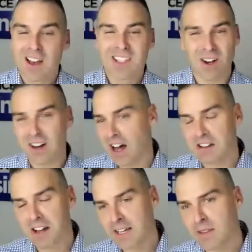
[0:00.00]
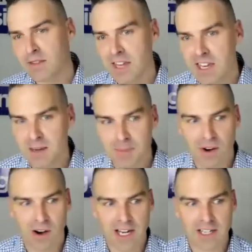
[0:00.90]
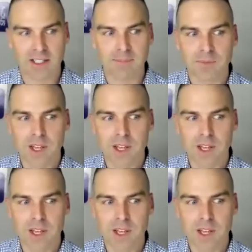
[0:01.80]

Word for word: So I like the thinking behind it.